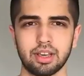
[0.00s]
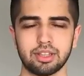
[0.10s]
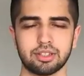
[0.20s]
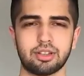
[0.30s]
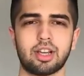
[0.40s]

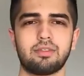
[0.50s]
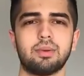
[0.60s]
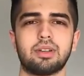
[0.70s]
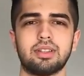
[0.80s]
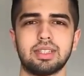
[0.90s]
So the
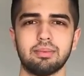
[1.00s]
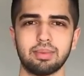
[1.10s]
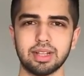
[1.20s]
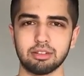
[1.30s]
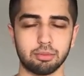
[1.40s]
government could
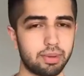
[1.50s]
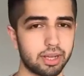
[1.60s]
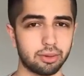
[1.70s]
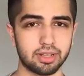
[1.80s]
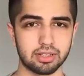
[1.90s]
simply
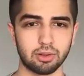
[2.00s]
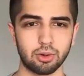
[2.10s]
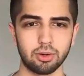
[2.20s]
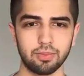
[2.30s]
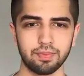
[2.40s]
repeal this
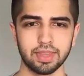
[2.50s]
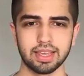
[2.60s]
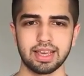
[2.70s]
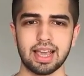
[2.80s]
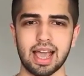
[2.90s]
law
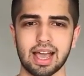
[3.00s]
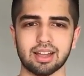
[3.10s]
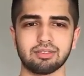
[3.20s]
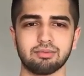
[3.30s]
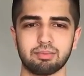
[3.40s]

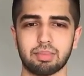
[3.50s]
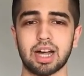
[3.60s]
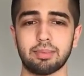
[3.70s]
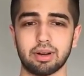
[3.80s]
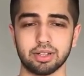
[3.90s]
and
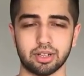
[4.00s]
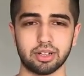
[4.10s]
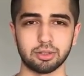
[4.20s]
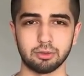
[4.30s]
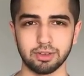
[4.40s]
bypass
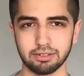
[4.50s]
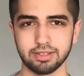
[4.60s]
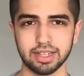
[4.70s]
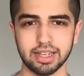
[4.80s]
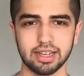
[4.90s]
Article
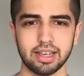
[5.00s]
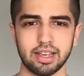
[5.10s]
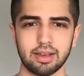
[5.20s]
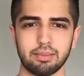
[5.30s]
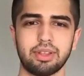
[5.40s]
50,
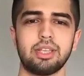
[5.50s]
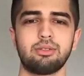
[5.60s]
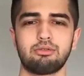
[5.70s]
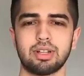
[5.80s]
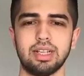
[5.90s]
but this
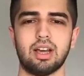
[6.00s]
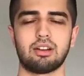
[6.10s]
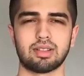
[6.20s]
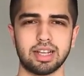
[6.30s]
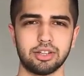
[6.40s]
would really
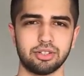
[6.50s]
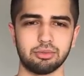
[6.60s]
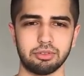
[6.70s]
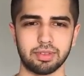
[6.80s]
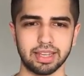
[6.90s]
hurt
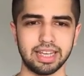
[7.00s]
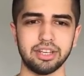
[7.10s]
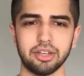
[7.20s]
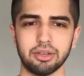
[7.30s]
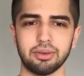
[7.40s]
relations with the
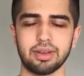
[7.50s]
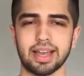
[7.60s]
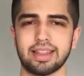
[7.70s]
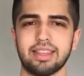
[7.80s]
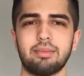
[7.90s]
EU
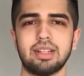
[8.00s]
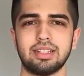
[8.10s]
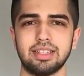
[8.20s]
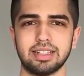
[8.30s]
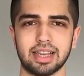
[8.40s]
and the
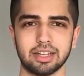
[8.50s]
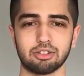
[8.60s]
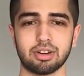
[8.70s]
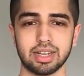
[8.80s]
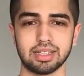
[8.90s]
ability to get a
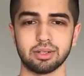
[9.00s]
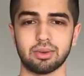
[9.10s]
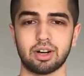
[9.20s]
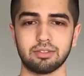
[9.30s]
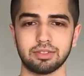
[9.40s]
trade deal
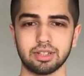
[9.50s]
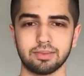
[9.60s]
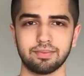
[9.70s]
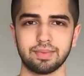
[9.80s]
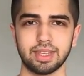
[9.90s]
after.
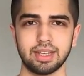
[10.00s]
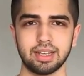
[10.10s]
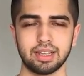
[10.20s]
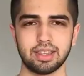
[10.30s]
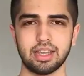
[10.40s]

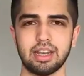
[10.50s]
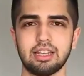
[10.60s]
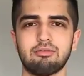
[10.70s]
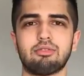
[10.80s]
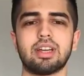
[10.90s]
The
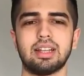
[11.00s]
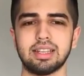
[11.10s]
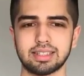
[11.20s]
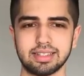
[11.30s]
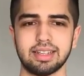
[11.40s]
only
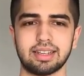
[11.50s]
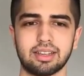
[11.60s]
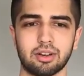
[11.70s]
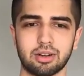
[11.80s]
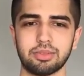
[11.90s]

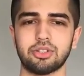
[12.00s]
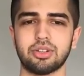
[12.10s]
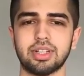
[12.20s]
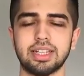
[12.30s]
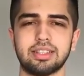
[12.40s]
realistic
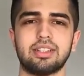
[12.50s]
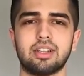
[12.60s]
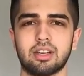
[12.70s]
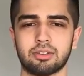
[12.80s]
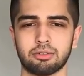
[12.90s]
option is to
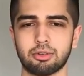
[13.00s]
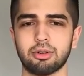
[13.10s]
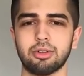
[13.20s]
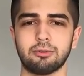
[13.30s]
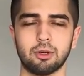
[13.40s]
go
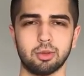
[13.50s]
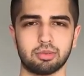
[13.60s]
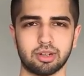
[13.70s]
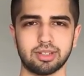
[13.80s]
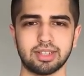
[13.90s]
through the formal
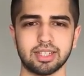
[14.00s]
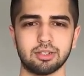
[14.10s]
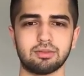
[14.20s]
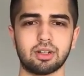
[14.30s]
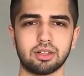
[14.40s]
process
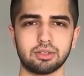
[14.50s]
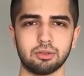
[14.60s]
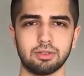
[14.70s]
of Article